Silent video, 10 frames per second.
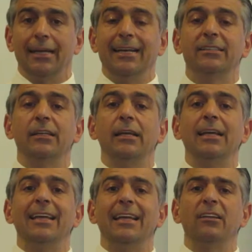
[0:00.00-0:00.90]
Is it
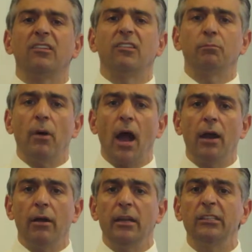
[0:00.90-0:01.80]

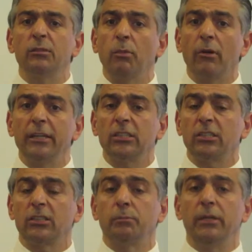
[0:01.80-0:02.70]
an
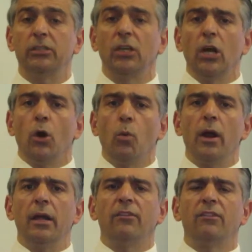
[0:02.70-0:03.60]
inspirational speech
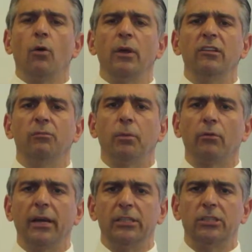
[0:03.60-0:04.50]
where it's so
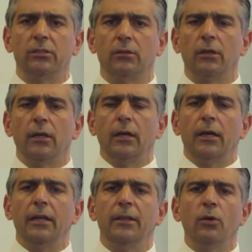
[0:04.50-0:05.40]
inspirational
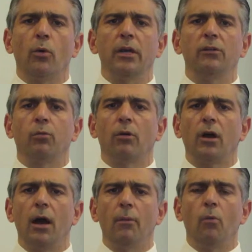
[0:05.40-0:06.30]
that the audience will
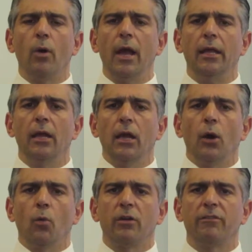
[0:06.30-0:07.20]
come away
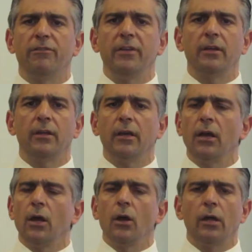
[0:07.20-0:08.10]
with a feeling
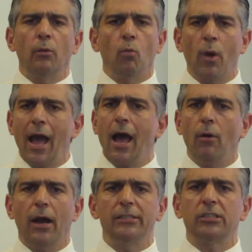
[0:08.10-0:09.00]
that,
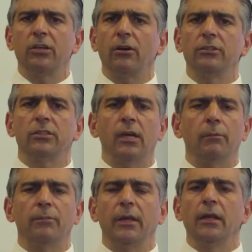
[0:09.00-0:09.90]
wow, I just heard
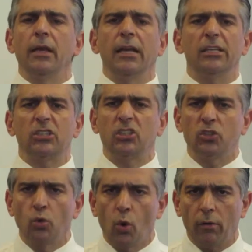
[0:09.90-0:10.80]
something
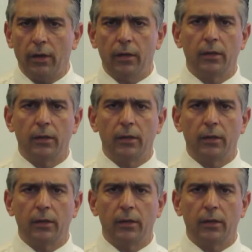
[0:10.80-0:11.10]
historic.